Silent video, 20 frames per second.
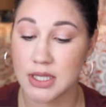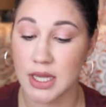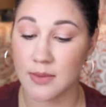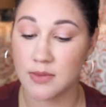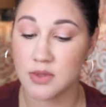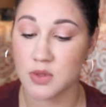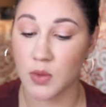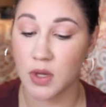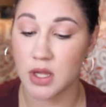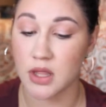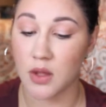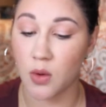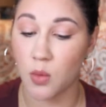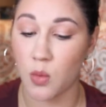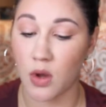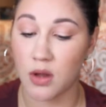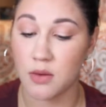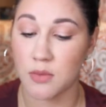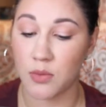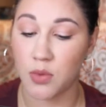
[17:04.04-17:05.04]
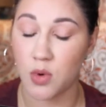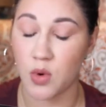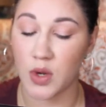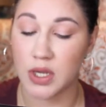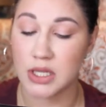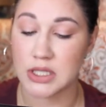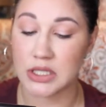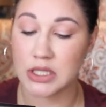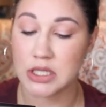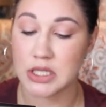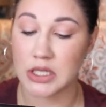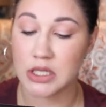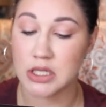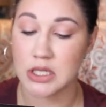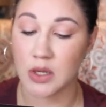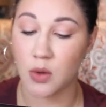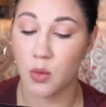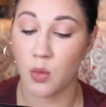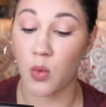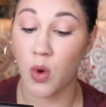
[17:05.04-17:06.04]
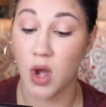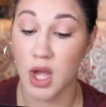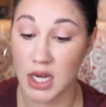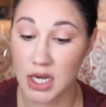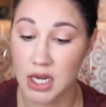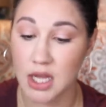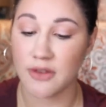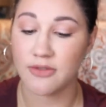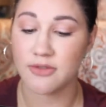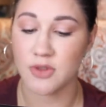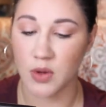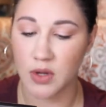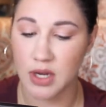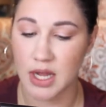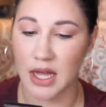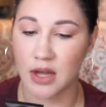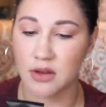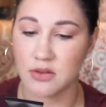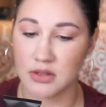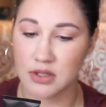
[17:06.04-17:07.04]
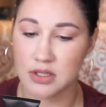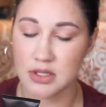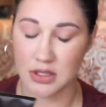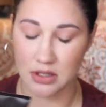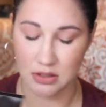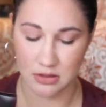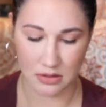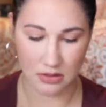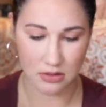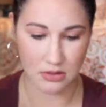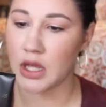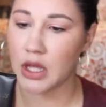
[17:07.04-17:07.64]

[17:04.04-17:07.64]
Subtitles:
comes with 1.1 fluid ounce,